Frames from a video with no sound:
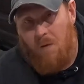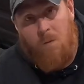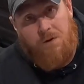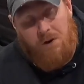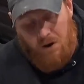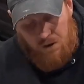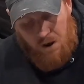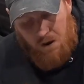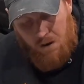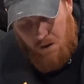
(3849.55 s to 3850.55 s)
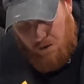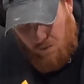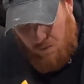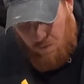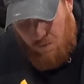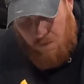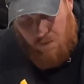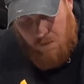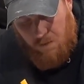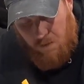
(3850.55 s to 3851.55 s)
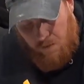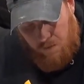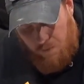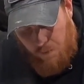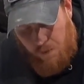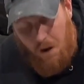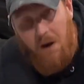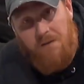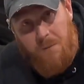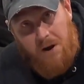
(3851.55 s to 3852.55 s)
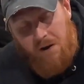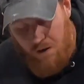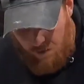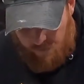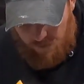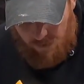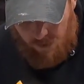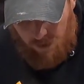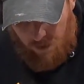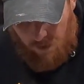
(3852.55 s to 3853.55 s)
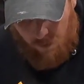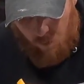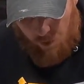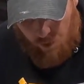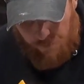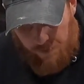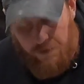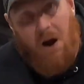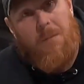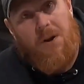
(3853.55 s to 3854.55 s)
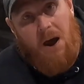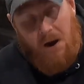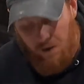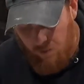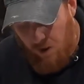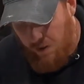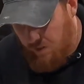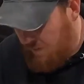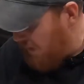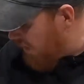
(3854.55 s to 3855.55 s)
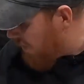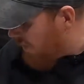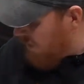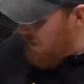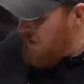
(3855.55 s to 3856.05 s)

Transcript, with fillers: Once you got that guy, your cosmetic cover will go over the top of that and align to there.